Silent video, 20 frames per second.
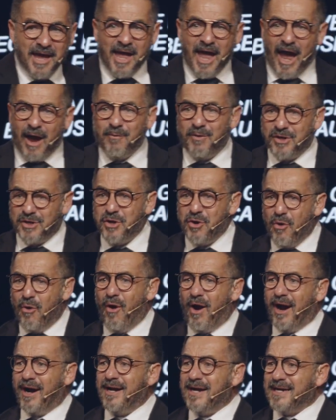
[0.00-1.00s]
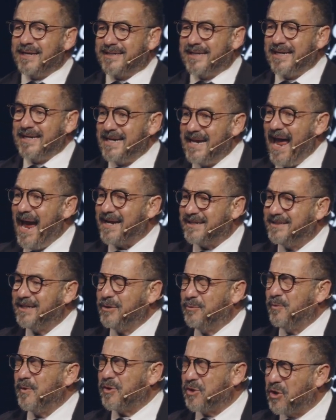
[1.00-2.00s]
And when you are
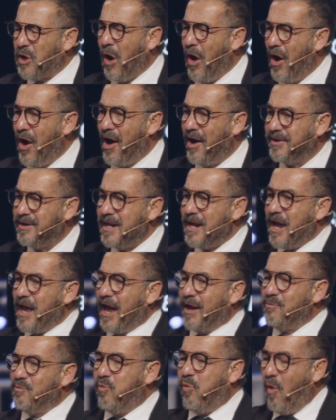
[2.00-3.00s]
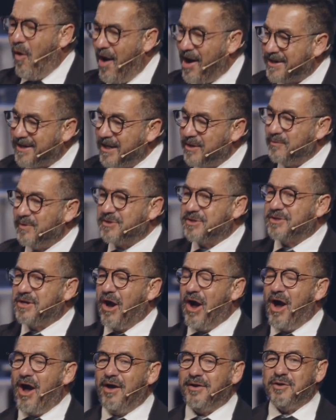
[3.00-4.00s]
connected with God and walking with
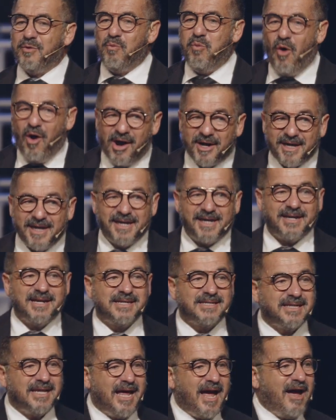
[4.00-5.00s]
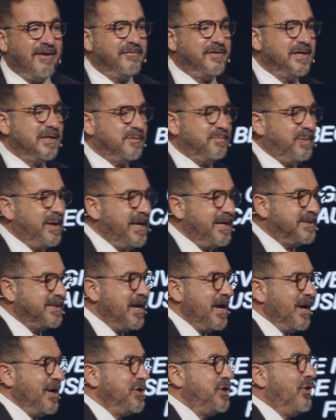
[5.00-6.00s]
God and walking in his love and his peace,
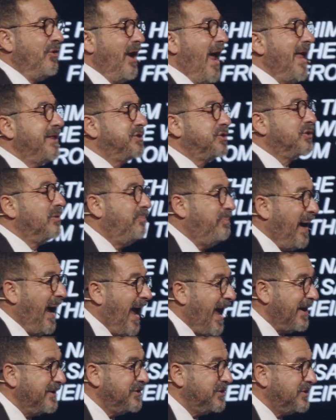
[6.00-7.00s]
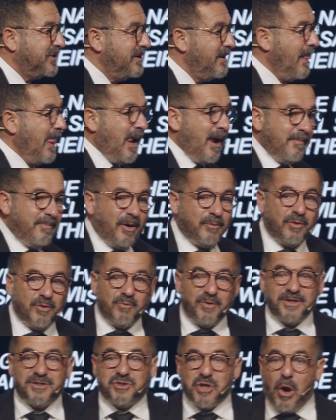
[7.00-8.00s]
you're at your best. But when
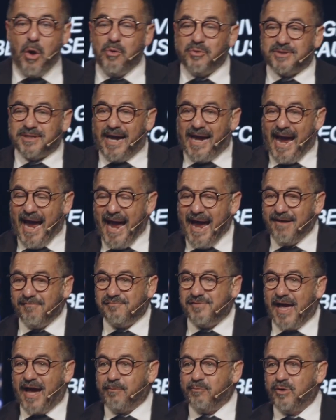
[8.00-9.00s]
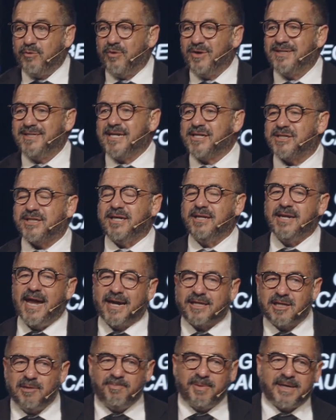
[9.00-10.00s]
we don't have that, when we're
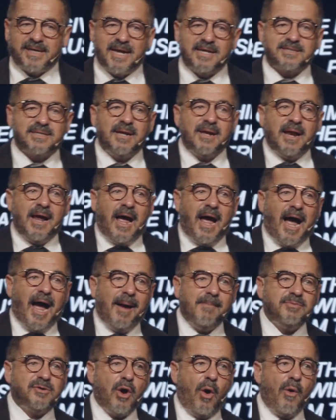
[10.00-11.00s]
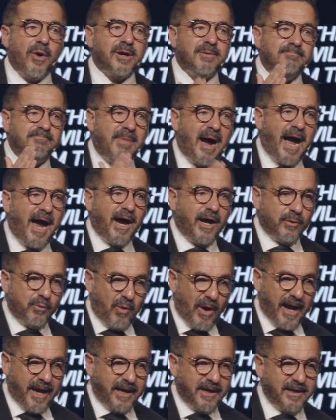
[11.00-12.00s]
disconnected because I'm going my
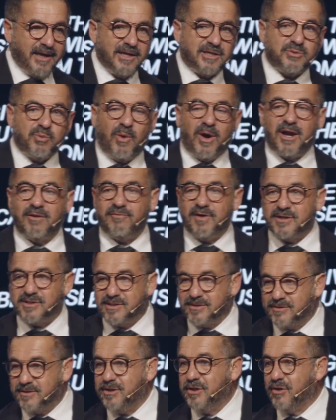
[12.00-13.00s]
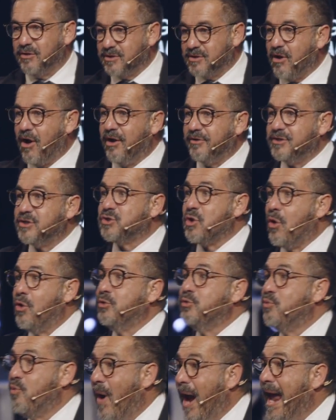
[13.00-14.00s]
way. Each one of us has, gone his
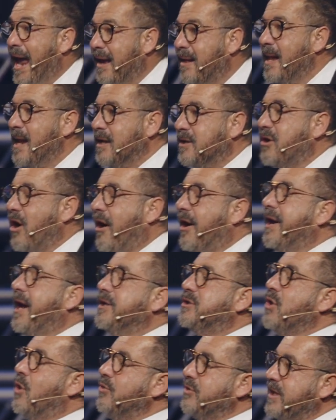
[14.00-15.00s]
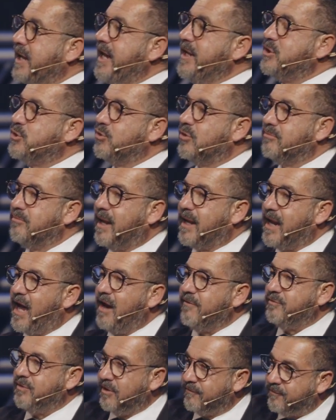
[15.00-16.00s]
own way. God, I don't need you in my
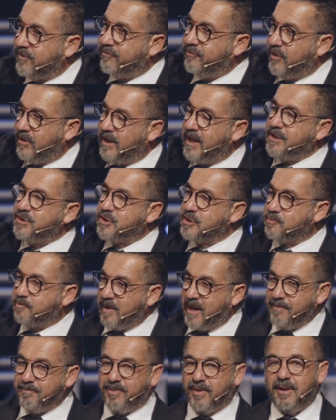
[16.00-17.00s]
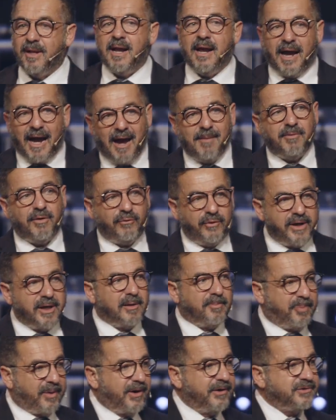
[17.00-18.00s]
life. You're for religious people. I'm a
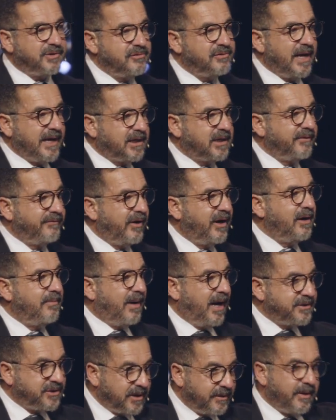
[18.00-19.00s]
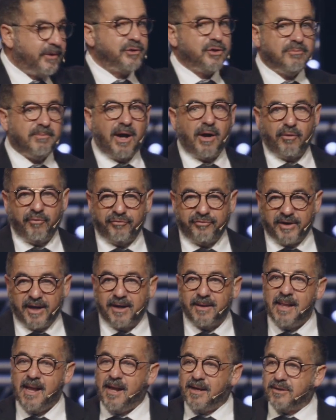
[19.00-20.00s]
real person. Thank you very much. I'm going to do my own
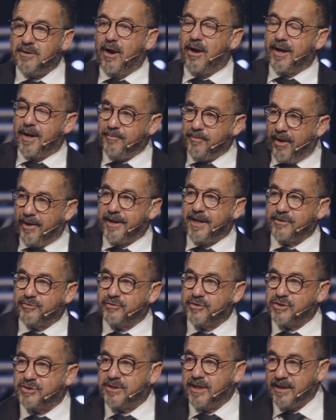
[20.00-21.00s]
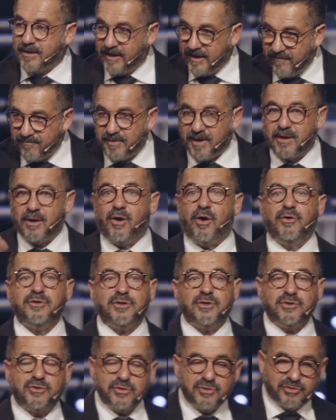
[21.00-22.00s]
thing. God, I'm not interested. Leave me alone.
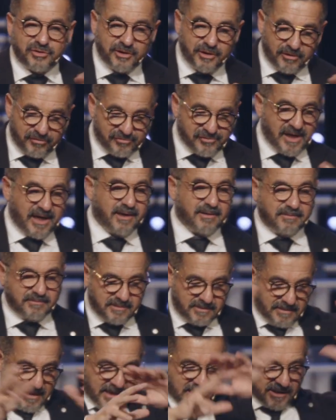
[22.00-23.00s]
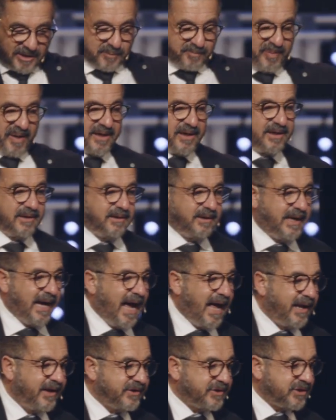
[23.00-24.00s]
You do your thing, spinning
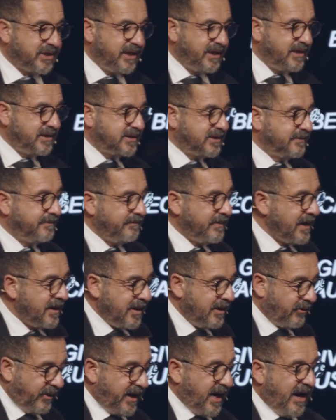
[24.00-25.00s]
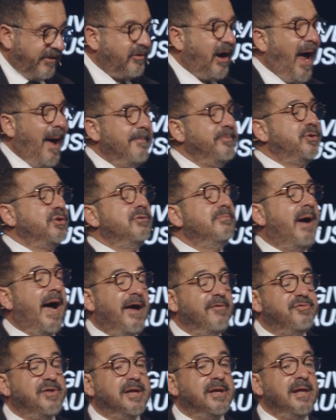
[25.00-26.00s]
galaxies and whatever. I'm doing
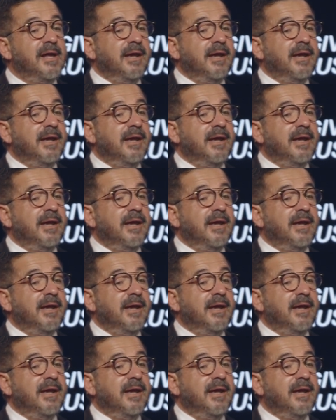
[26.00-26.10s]
my thing.